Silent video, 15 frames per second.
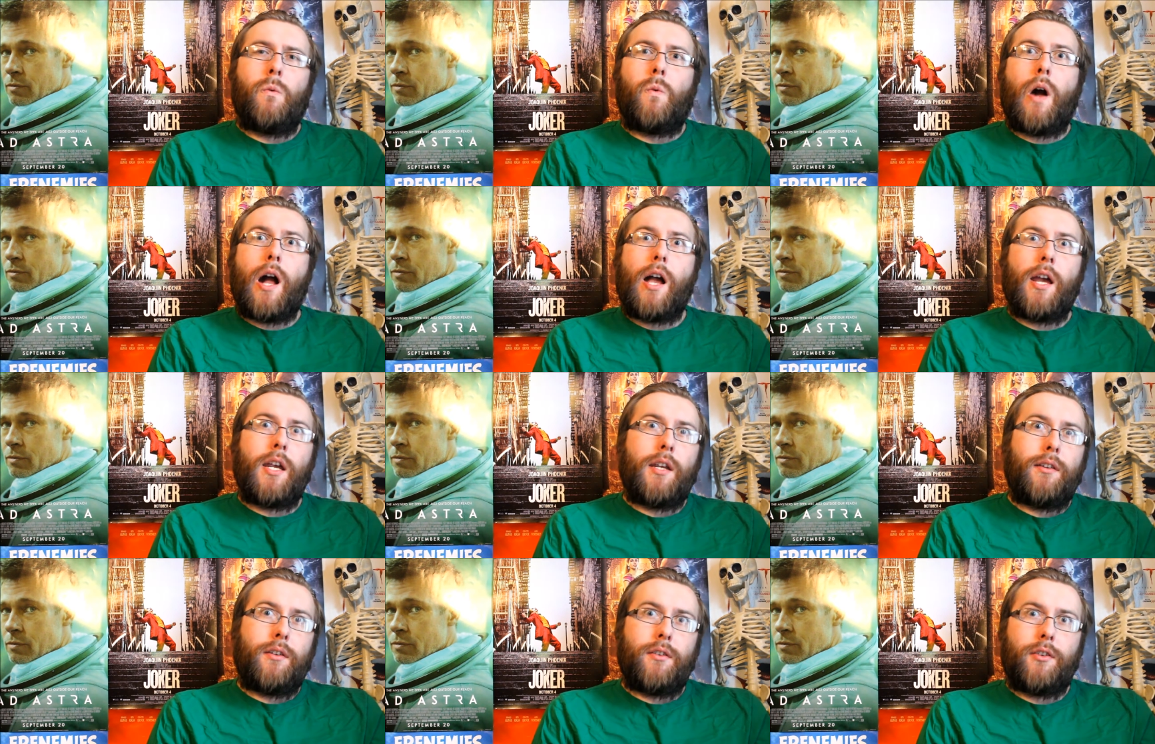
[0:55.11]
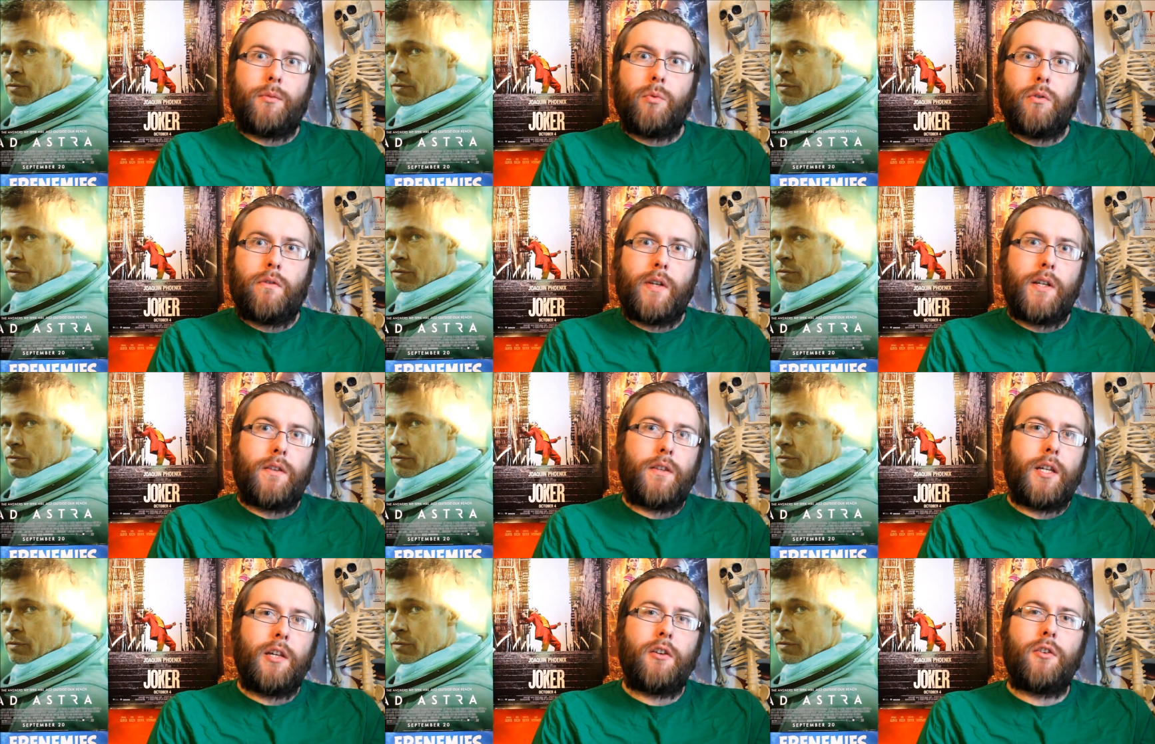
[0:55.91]
Speaker 1: Why is this movie in
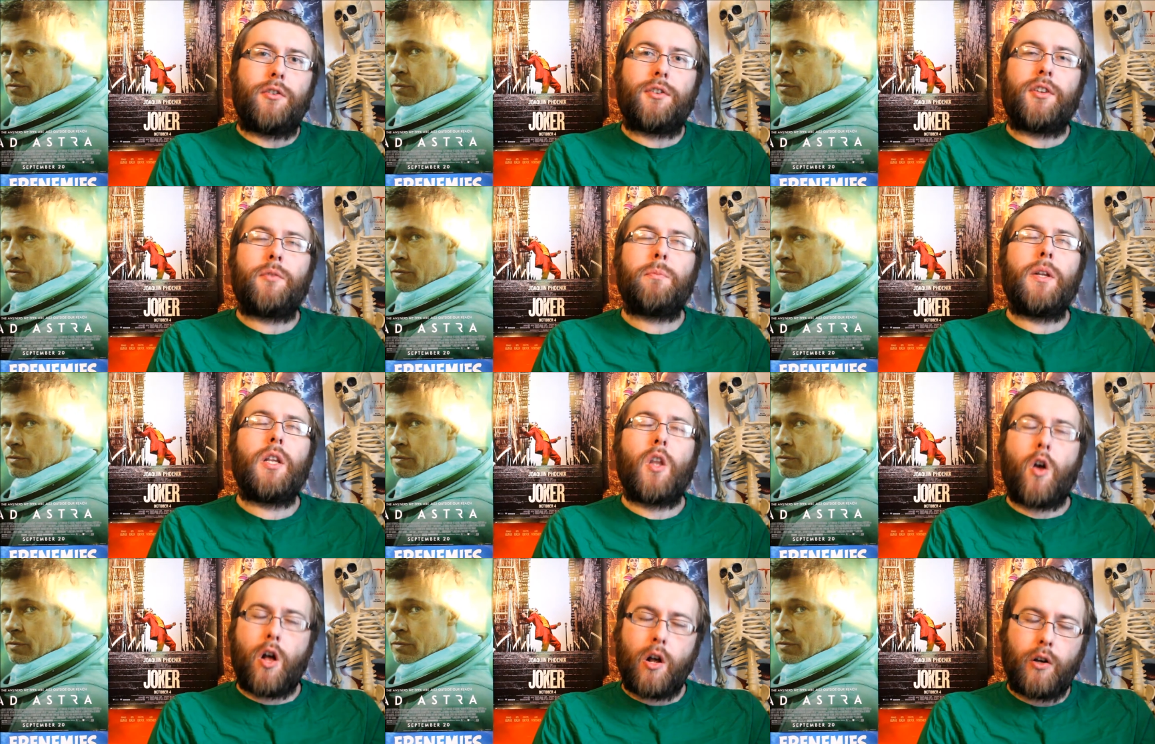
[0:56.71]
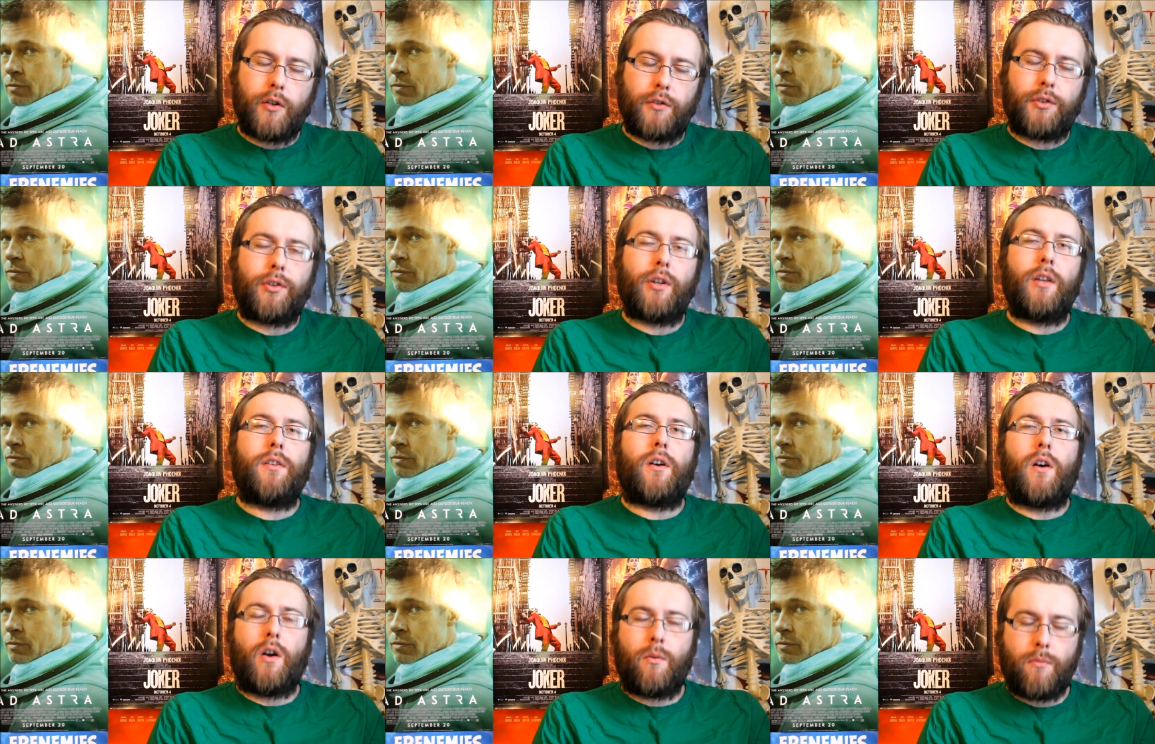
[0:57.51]
theaters? This belongs on
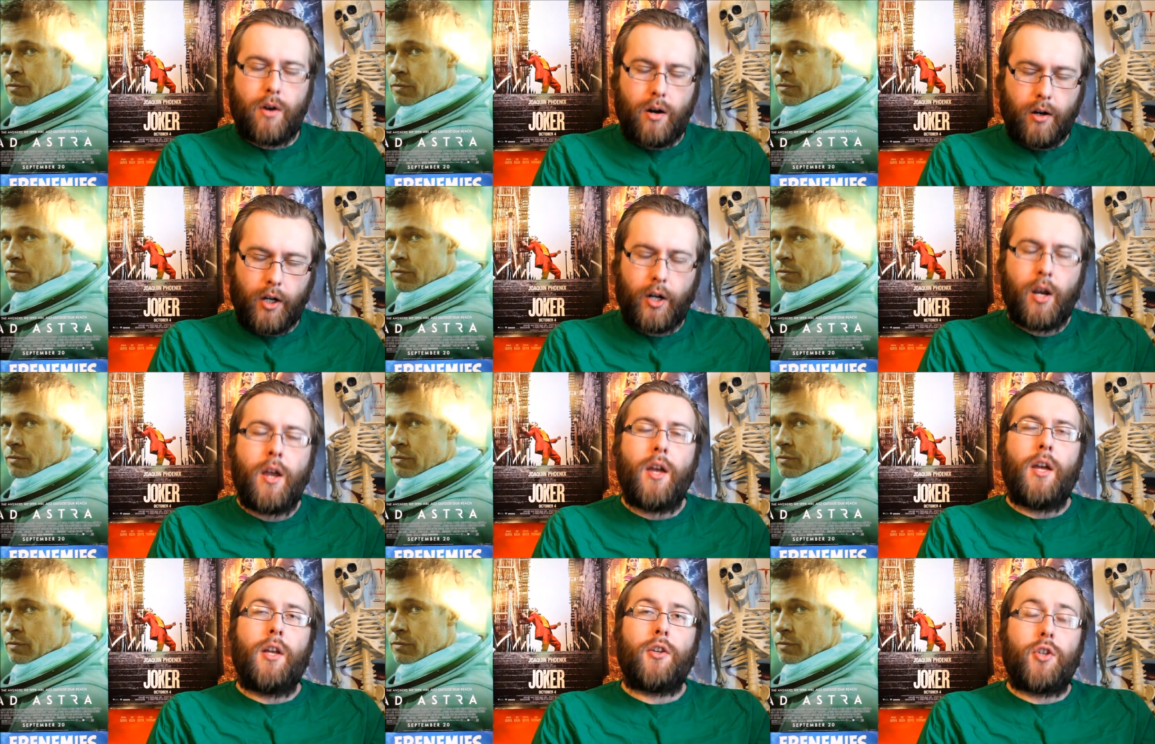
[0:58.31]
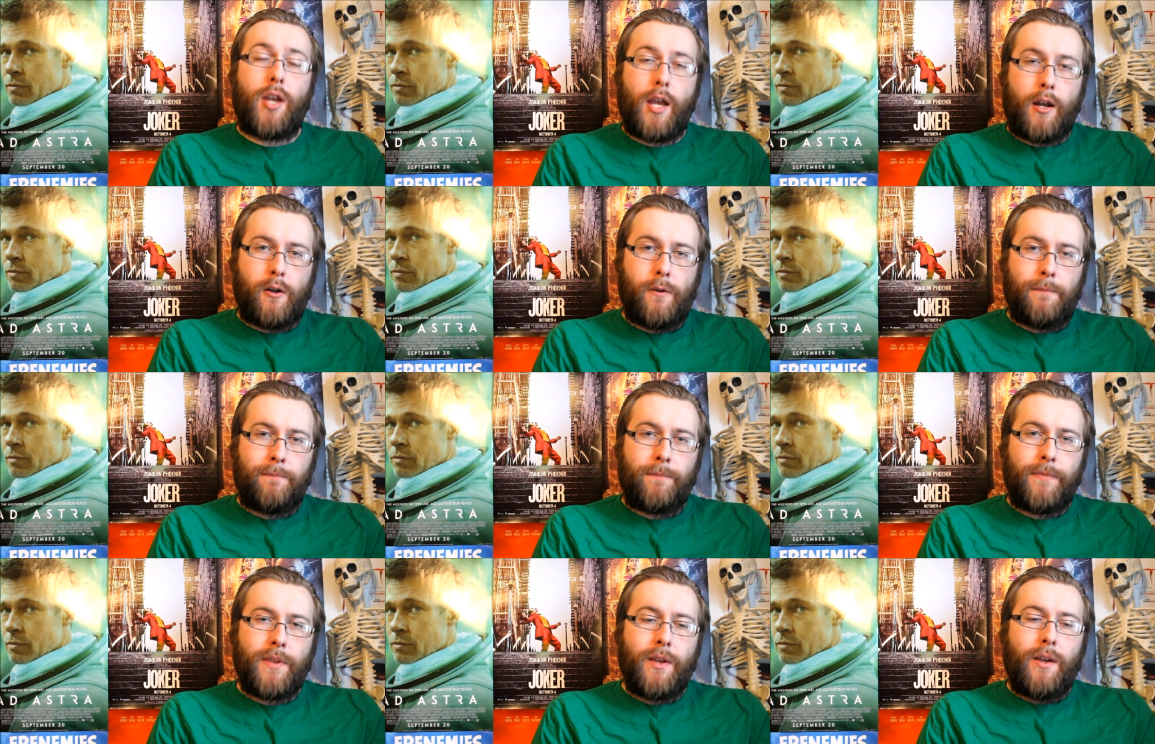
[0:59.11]
the Hallmark Channel.
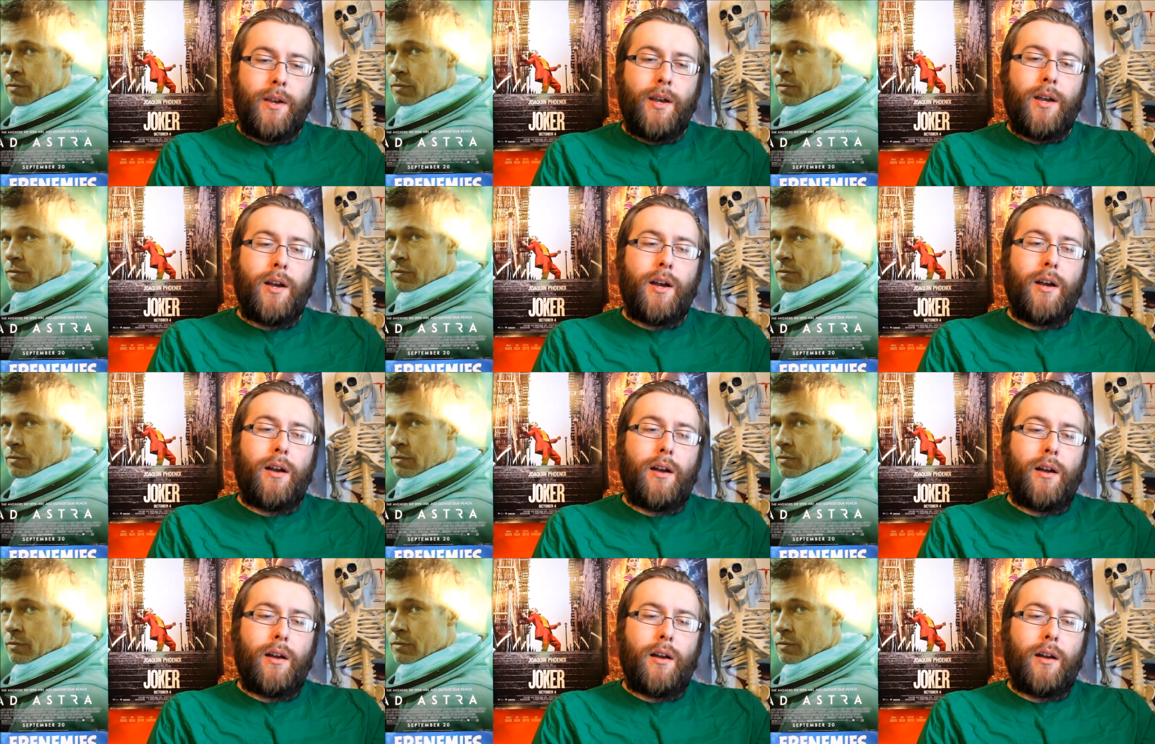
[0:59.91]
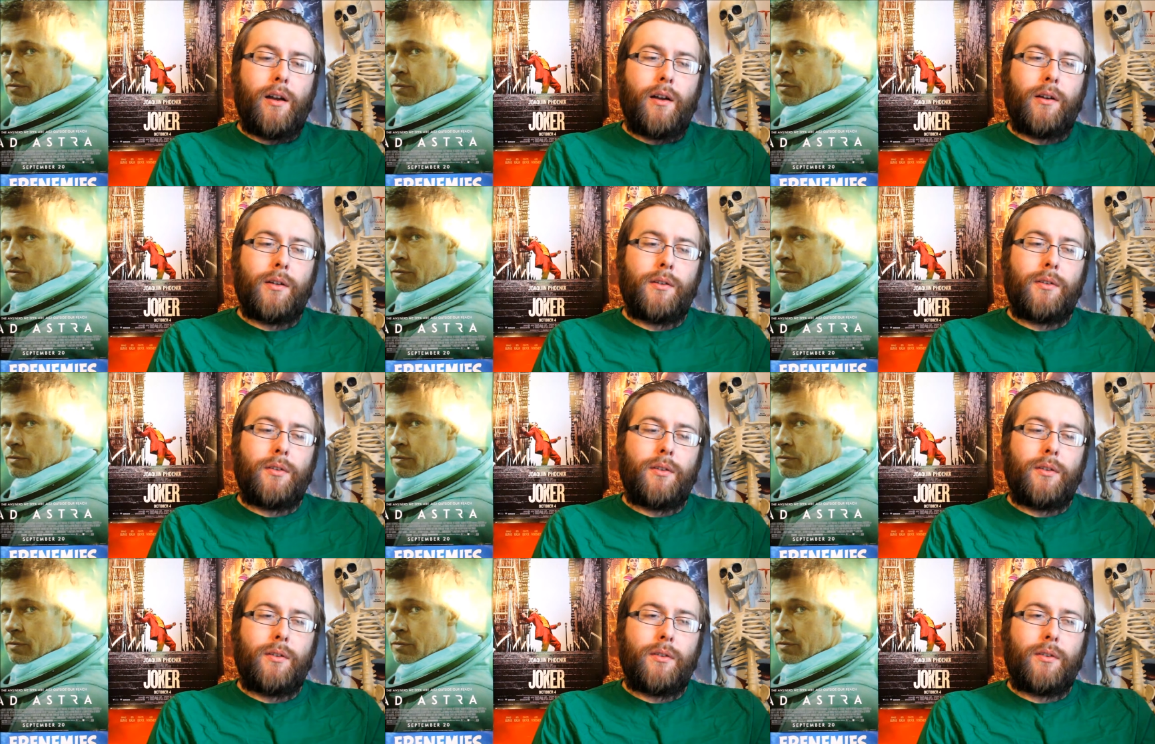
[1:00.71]
There
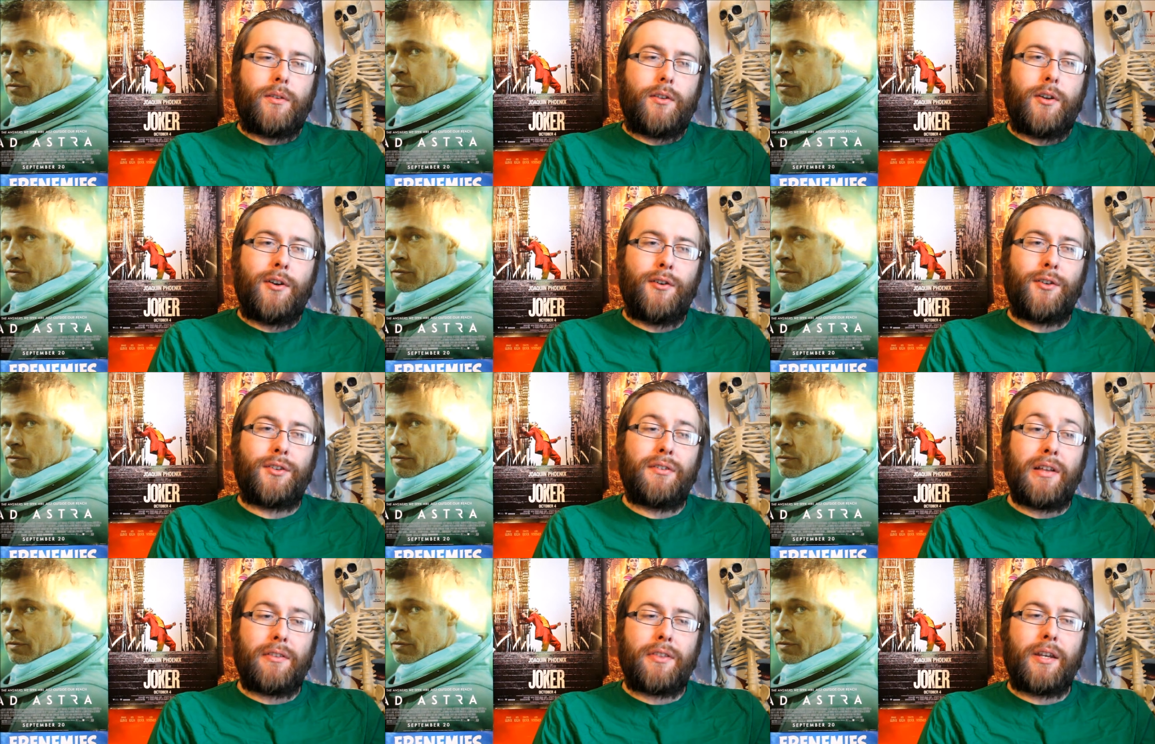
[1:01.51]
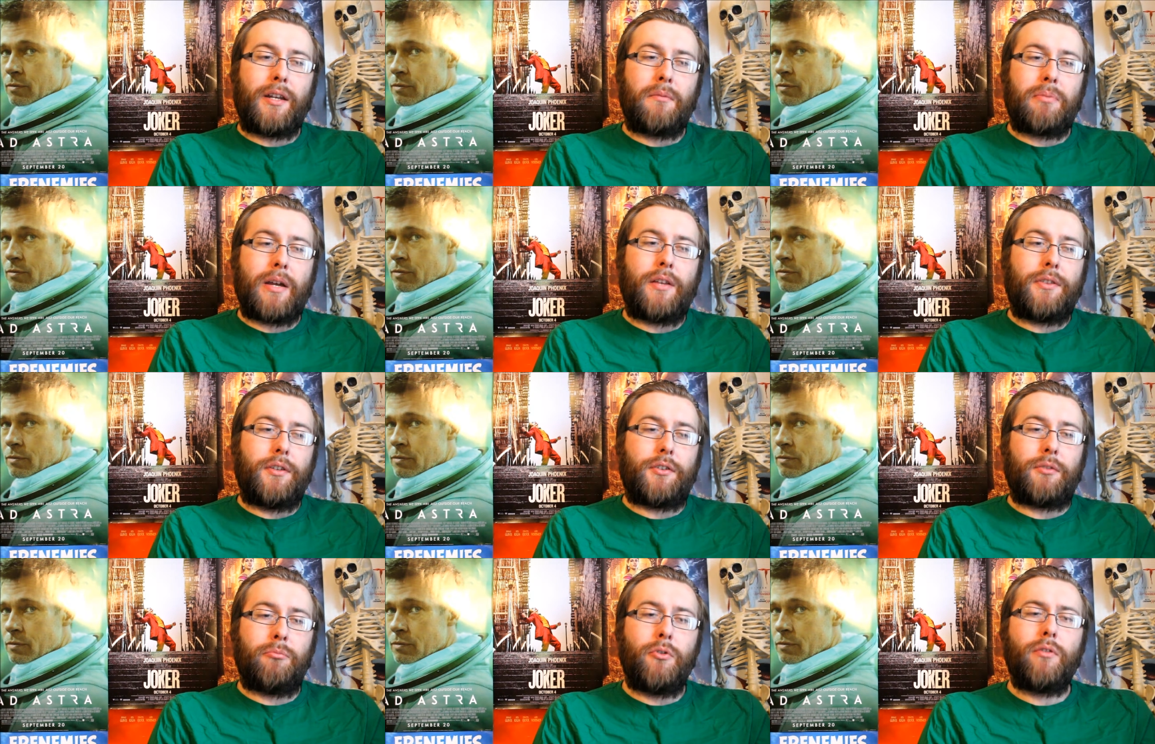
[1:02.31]
is nothing about
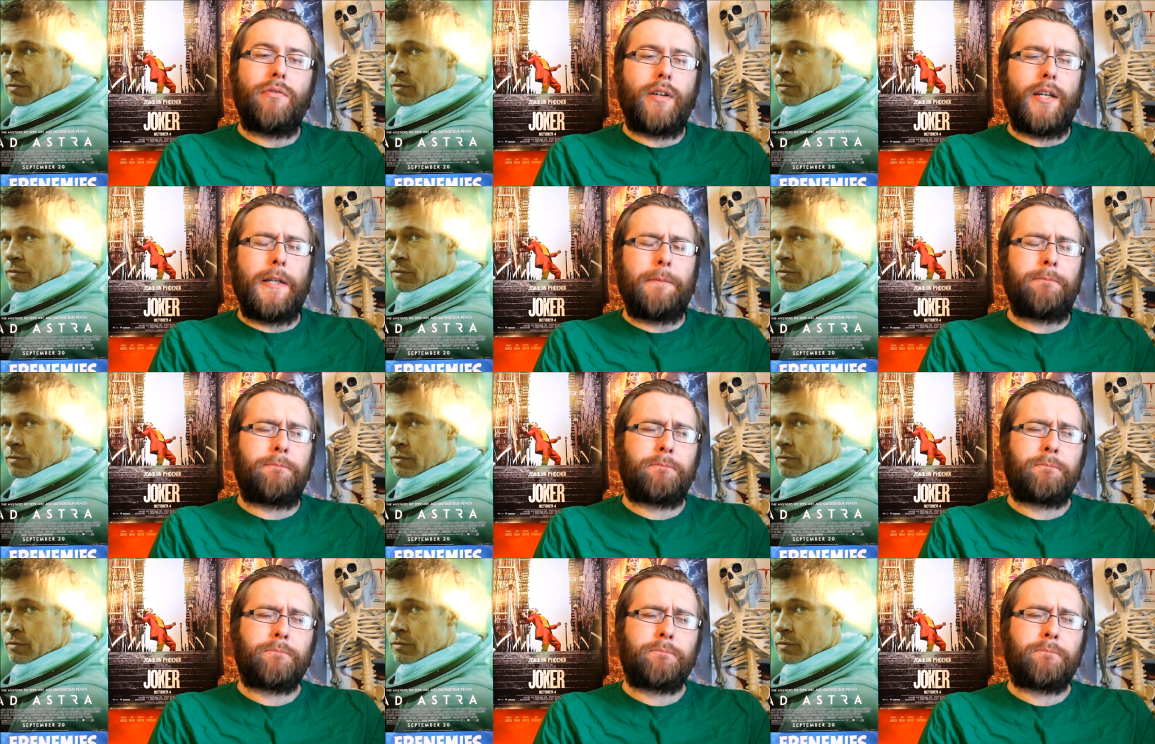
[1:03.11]
this movie